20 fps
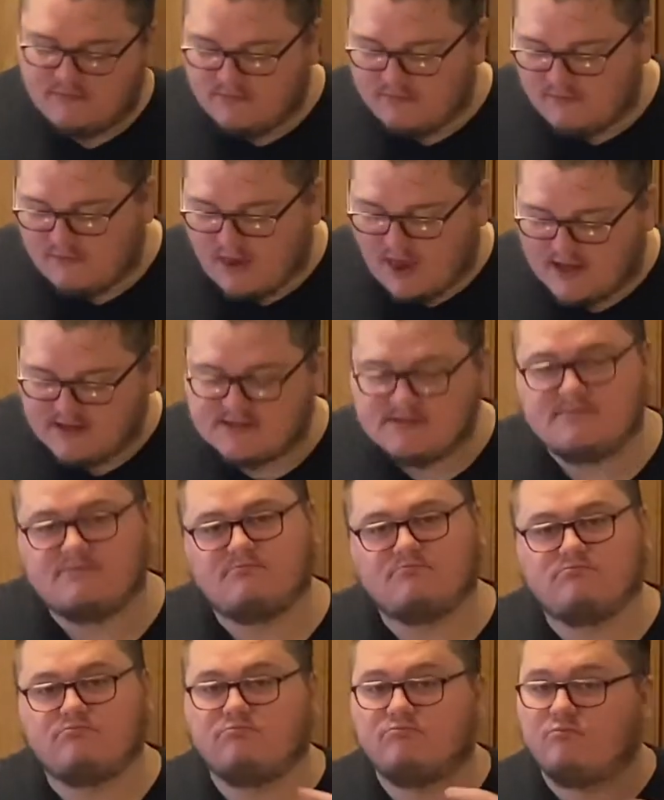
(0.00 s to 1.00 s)
That's
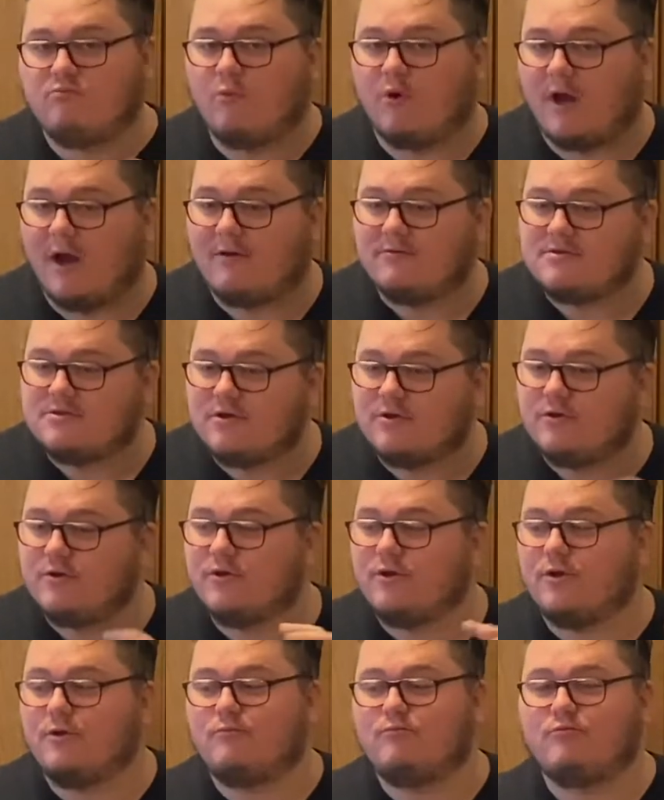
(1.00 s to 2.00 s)
what I was told to
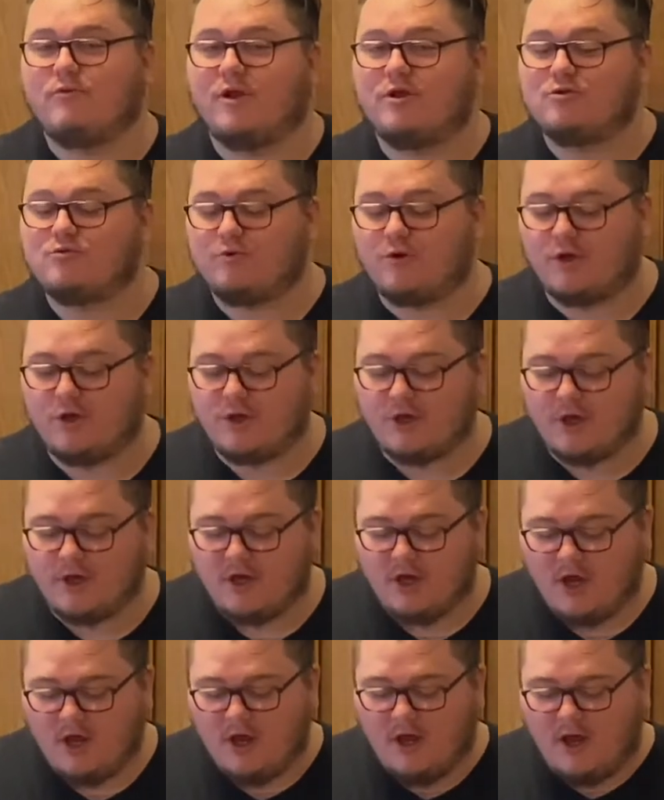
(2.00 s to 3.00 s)
do. That's what I did.
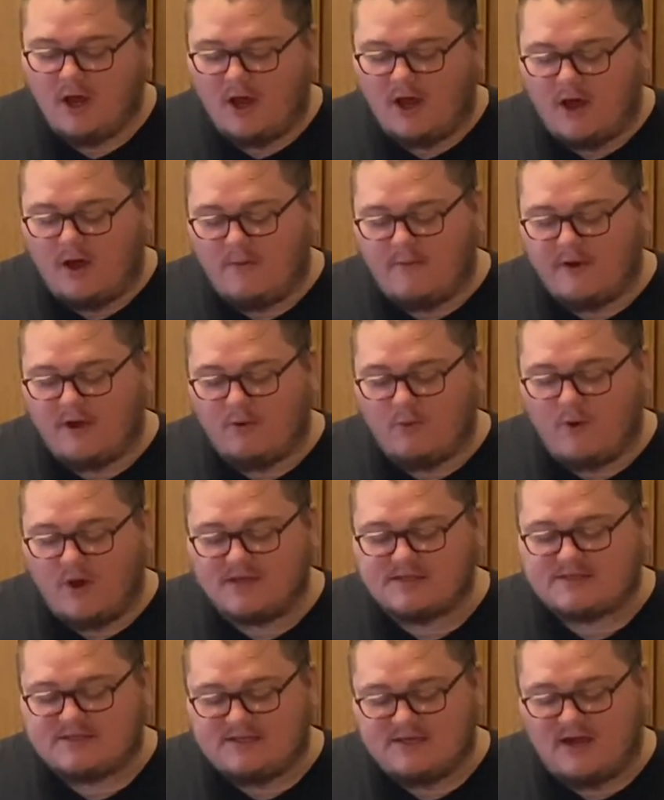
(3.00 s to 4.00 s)
And it was
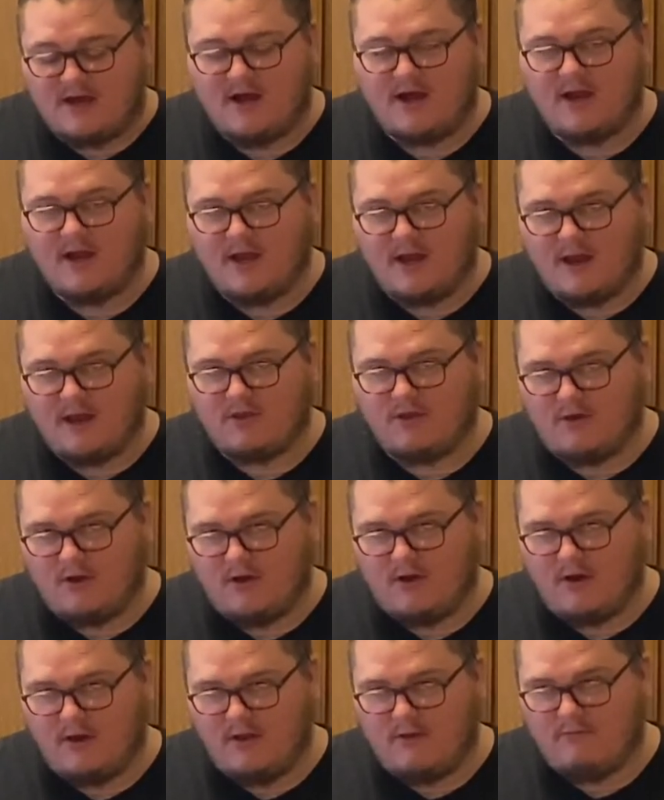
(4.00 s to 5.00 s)
done at
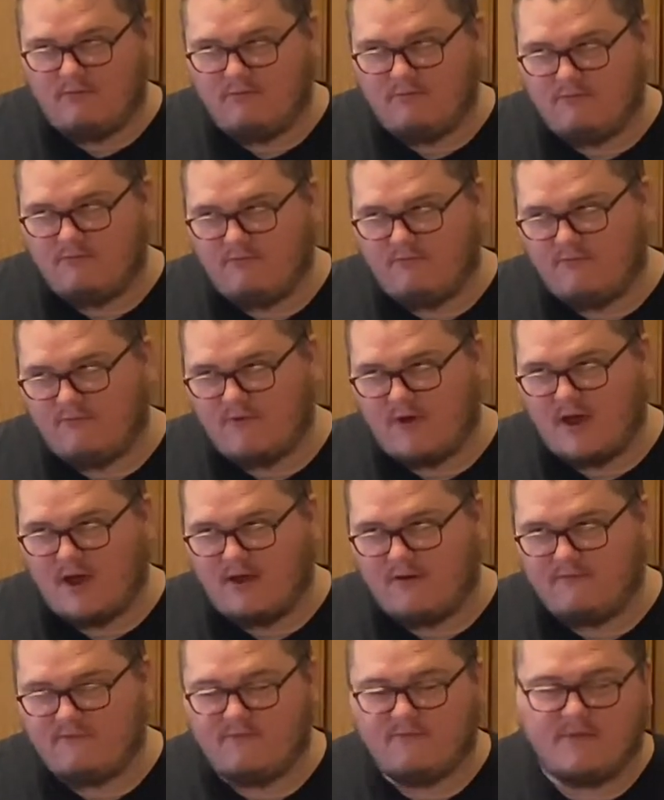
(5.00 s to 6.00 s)

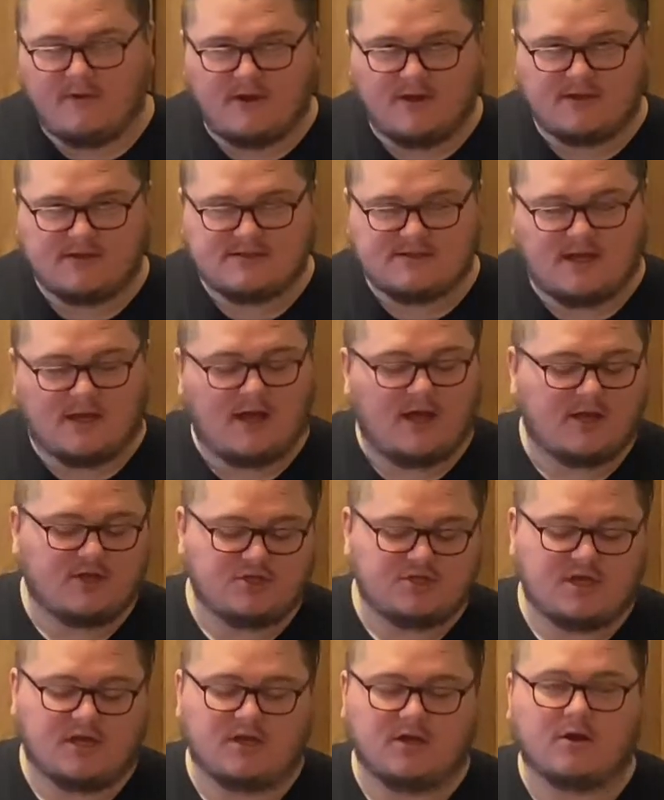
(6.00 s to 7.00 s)
35 minutes. I just
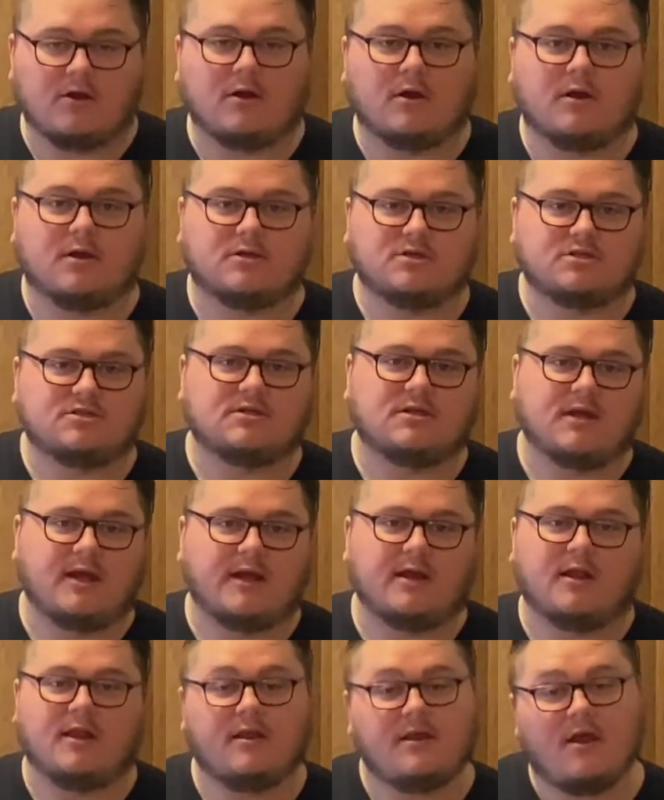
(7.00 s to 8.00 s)
had to cook it just like
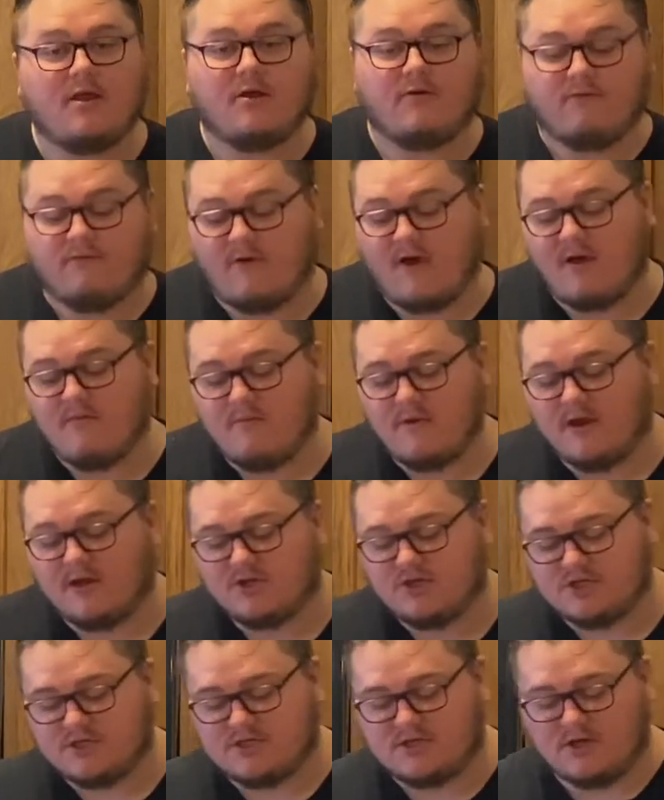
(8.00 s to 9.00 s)
another 5 minutes
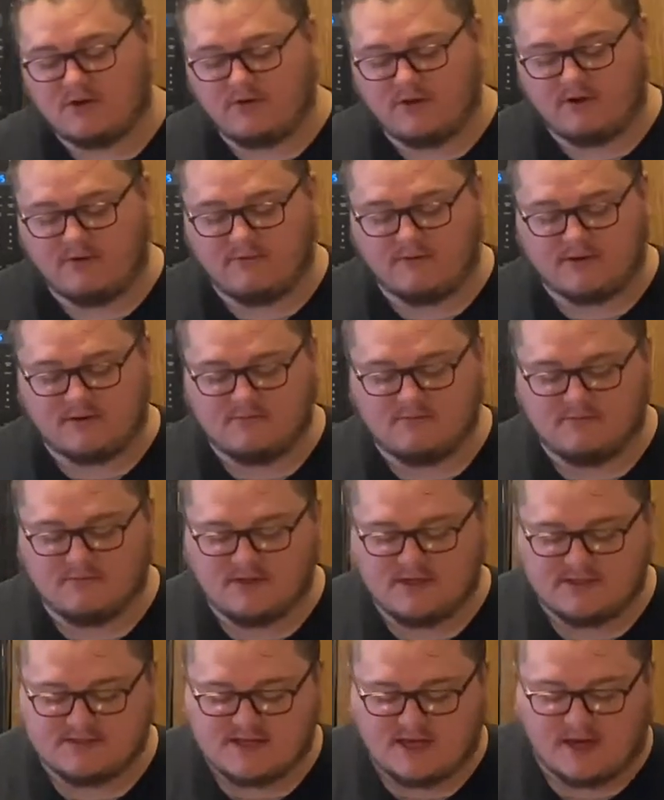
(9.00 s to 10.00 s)
just so that it would
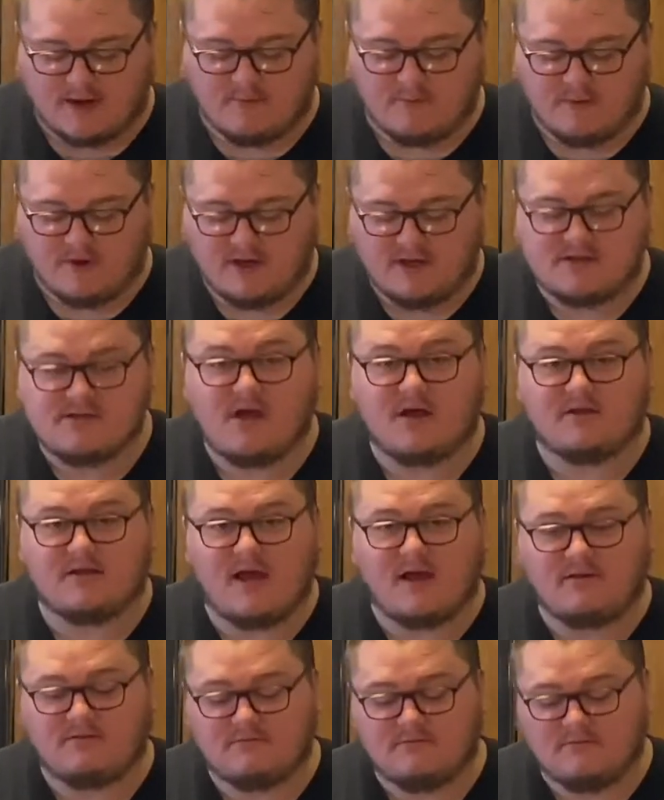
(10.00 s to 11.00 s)
set up. But it's all done.